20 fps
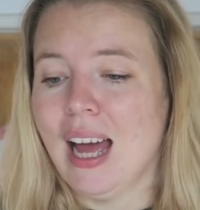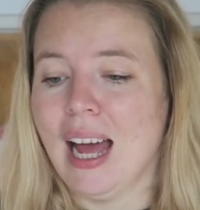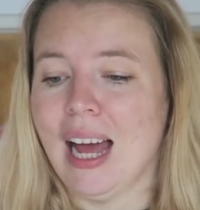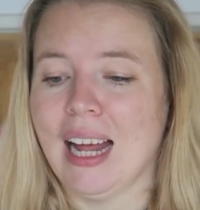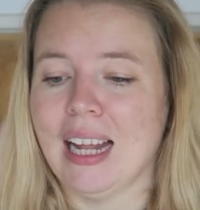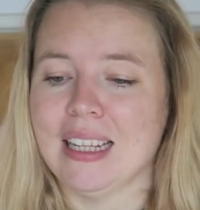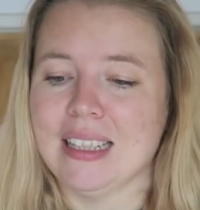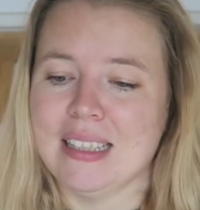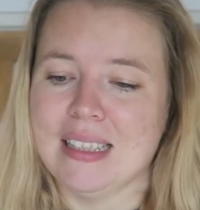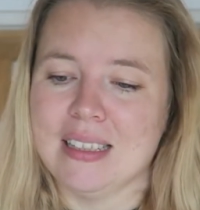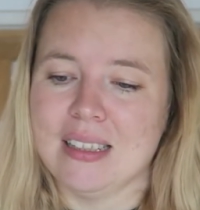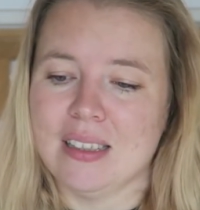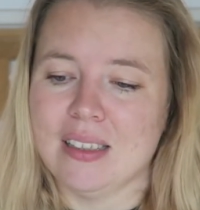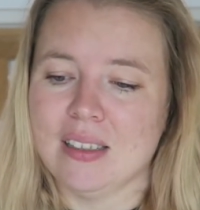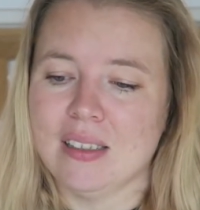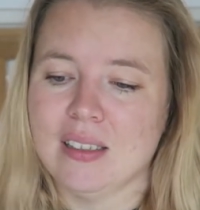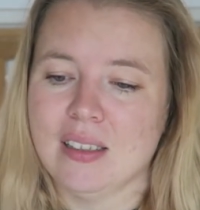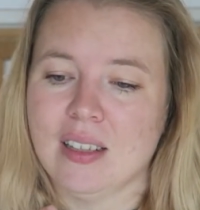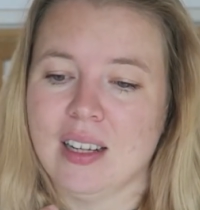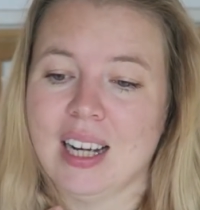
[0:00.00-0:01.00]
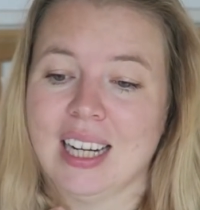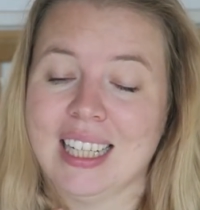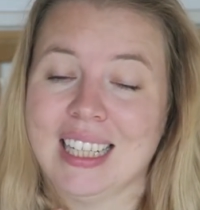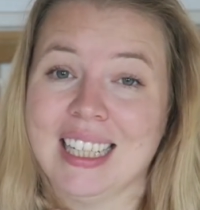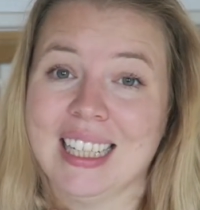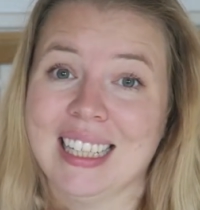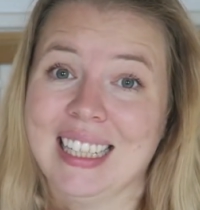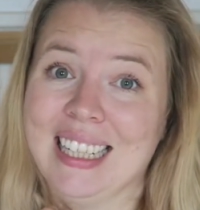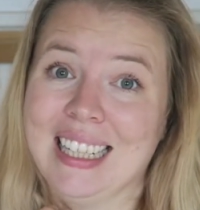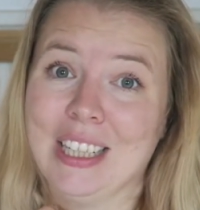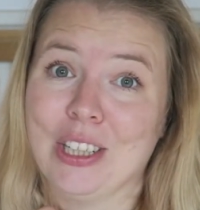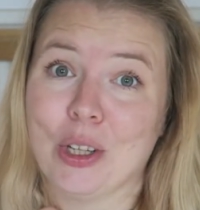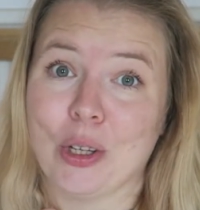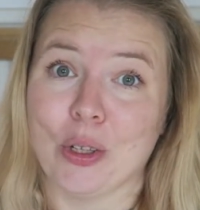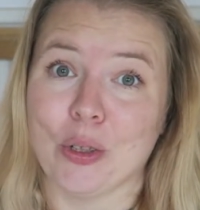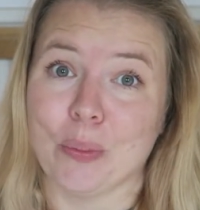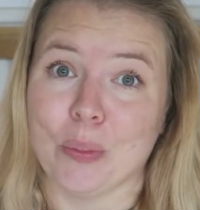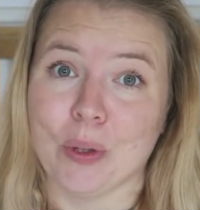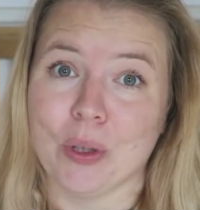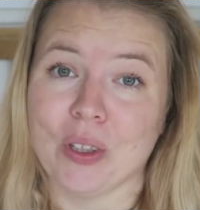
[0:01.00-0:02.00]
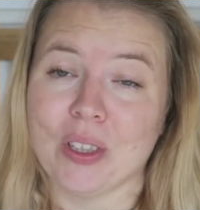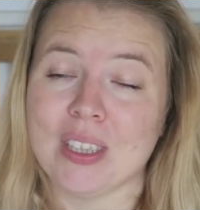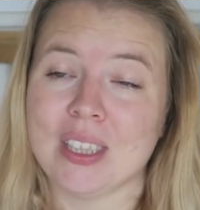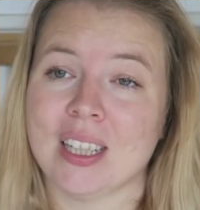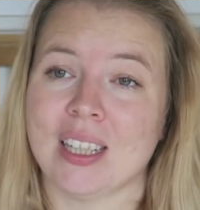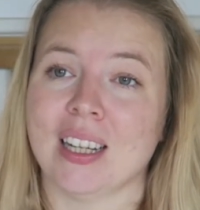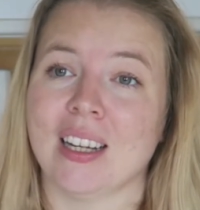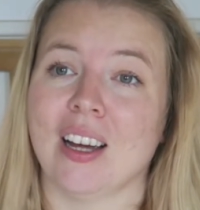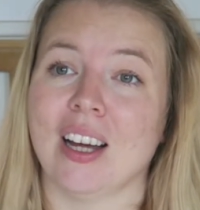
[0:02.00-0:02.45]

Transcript: and I didn't need those books.